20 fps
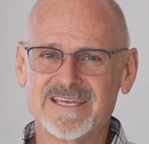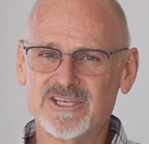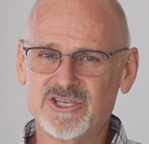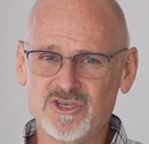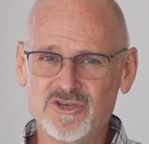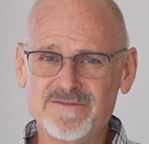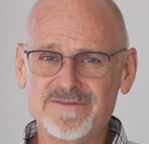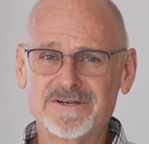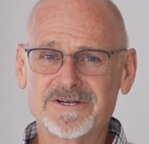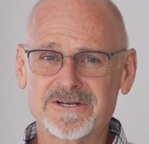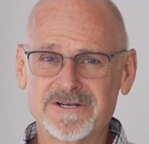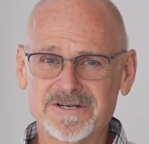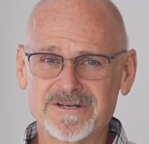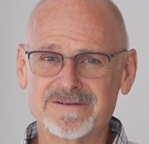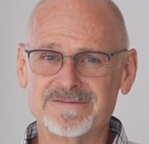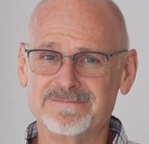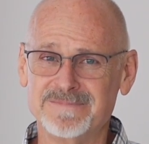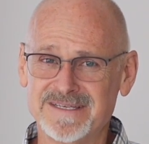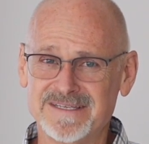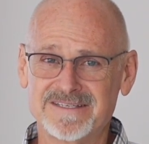You've
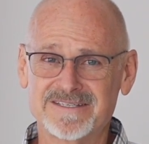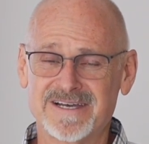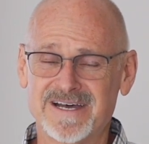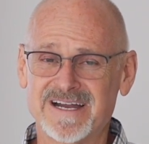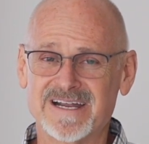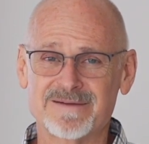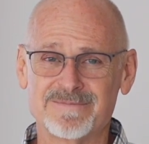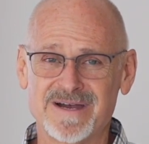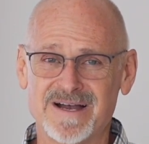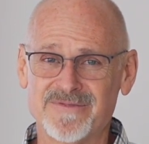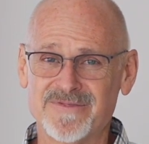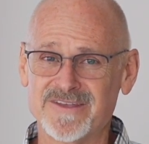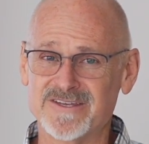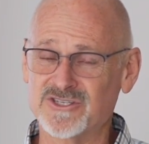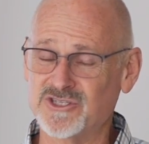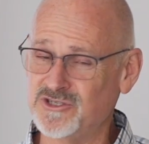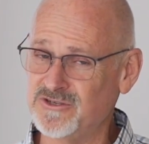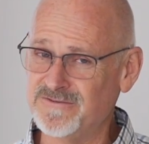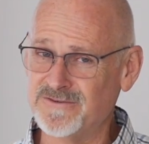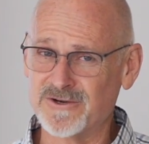heard me talk about
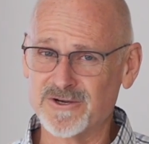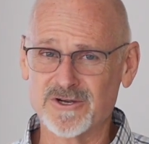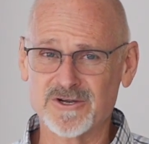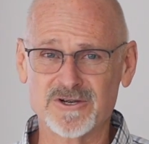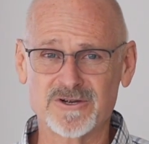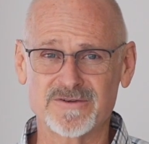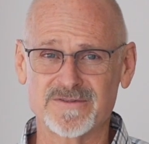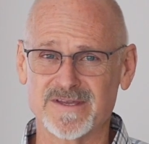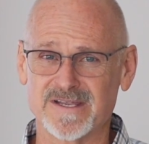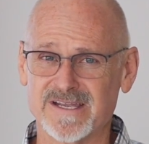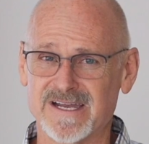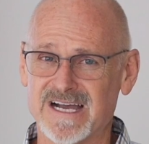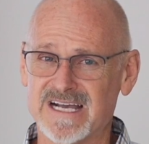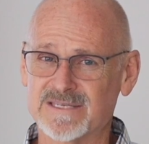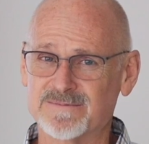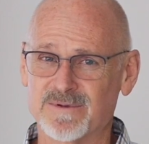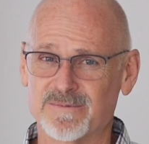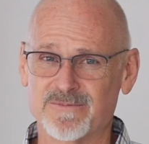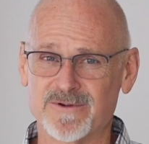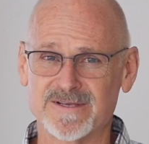this. You've heard the
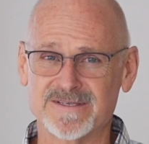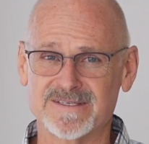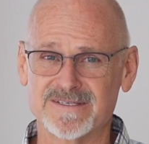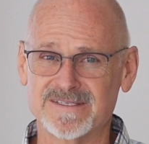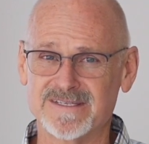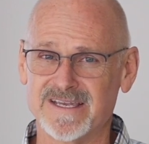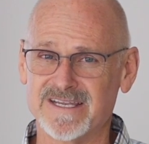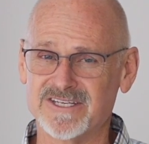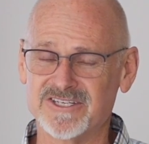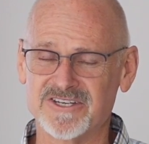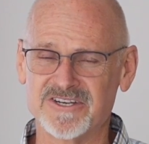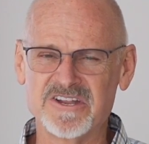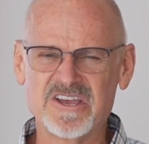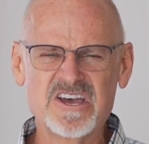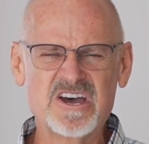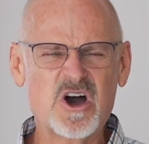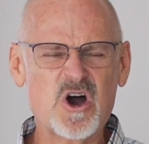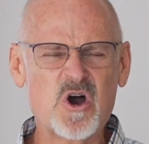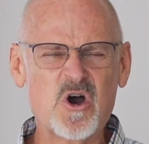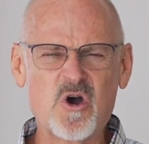gospel presentation
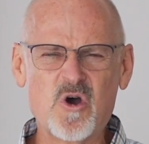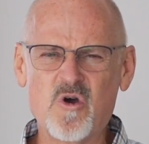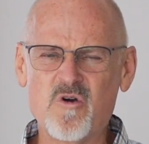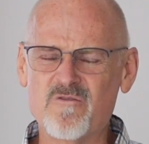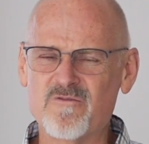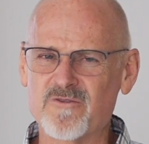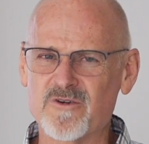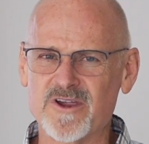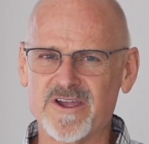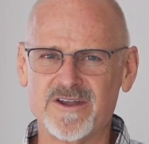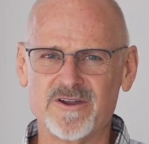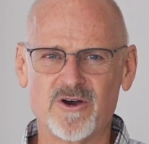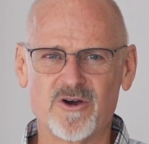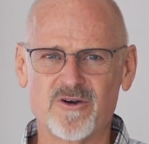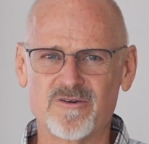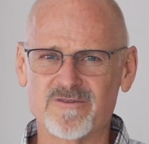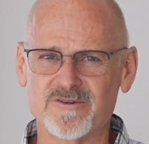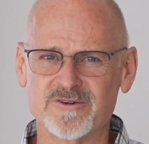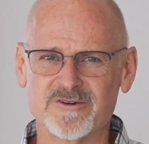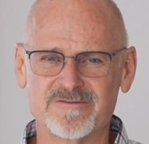over and
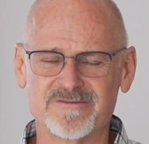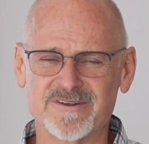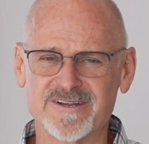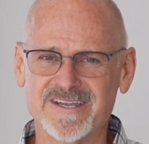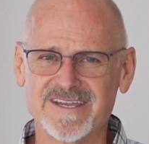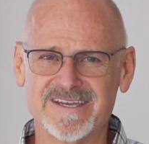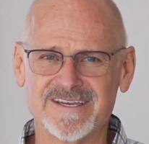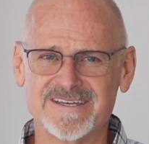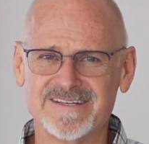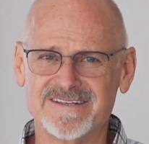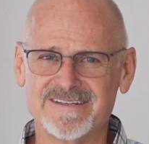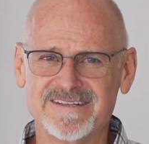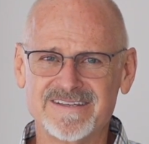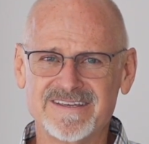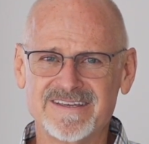over and over again.